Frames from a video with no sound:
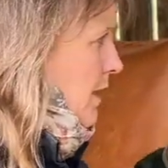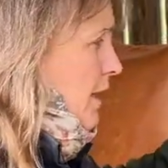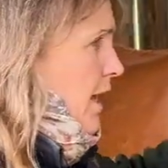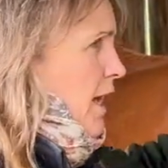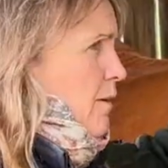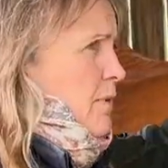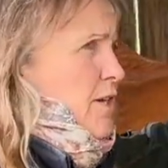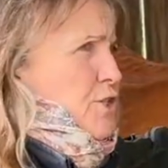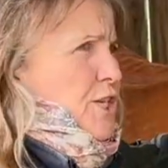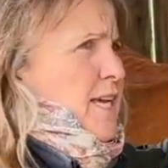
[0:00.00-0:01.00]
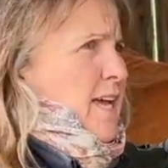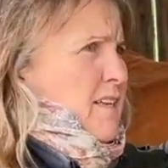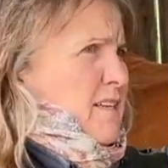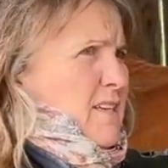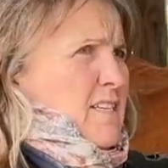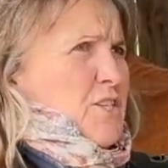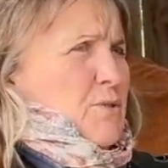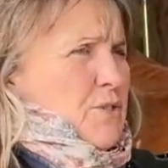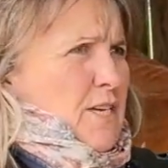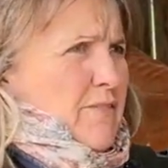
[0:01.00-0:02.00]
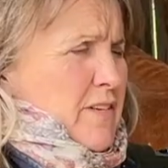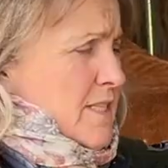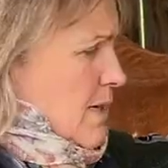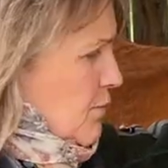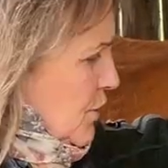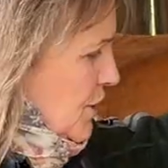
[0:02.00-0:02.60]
and she is used to having a temperature